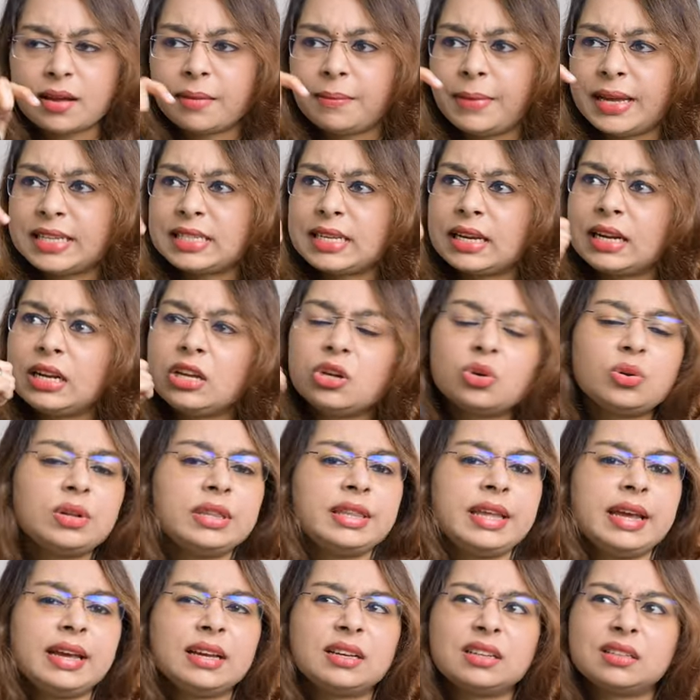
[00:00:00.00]
Basically, you'll
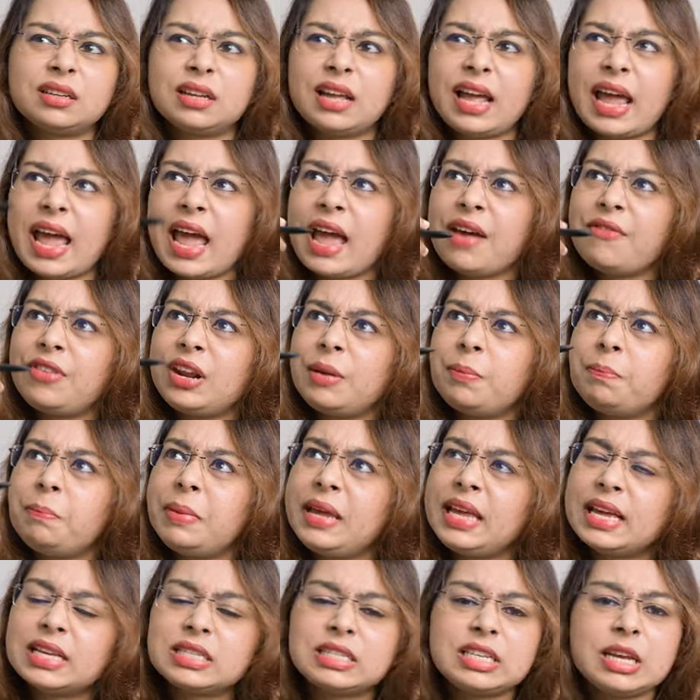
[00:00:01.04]
think every
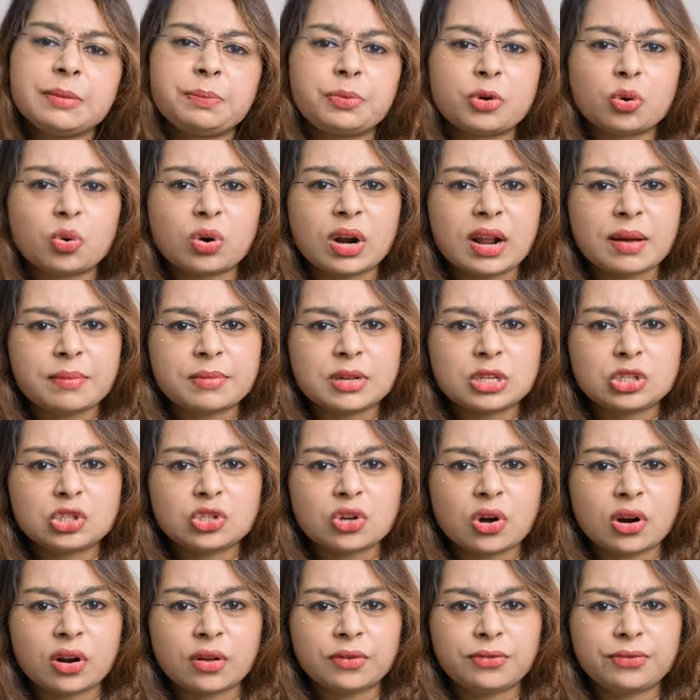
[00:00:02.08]
BSc program is
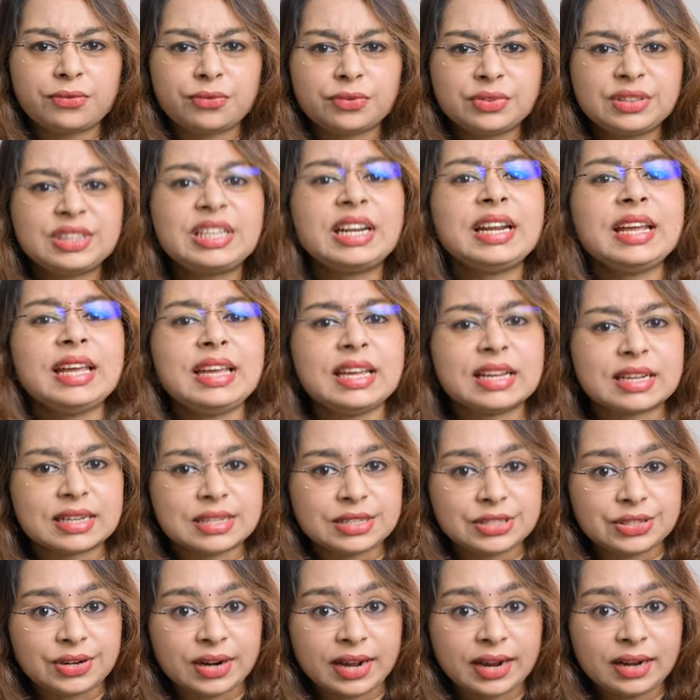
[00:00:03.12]
sort of 3
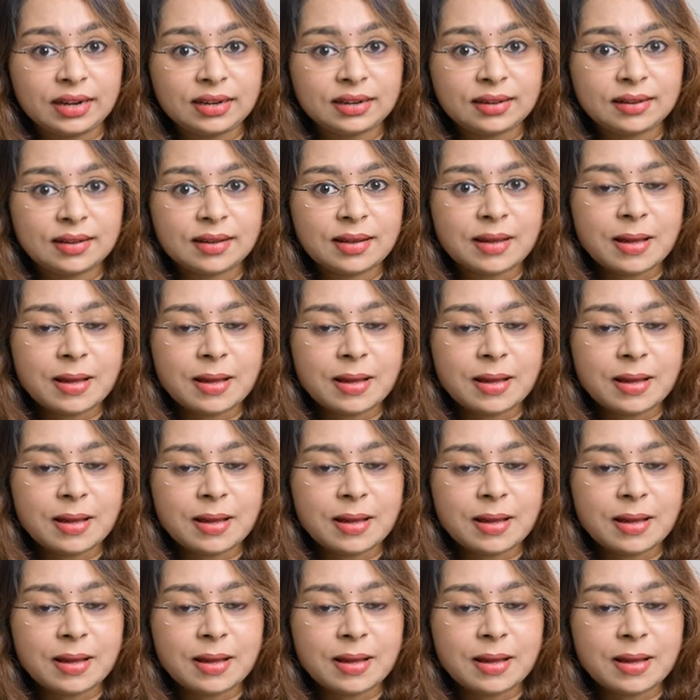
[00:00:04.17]
years, right?